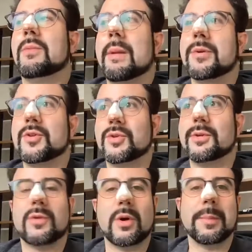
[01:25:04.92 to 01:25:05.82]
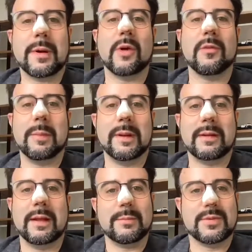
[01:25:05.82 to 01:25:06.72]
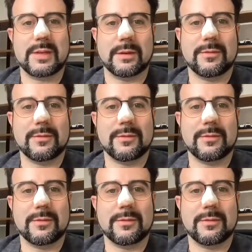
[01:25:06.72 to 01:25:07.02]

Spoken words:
rapporteur for open government in Brazil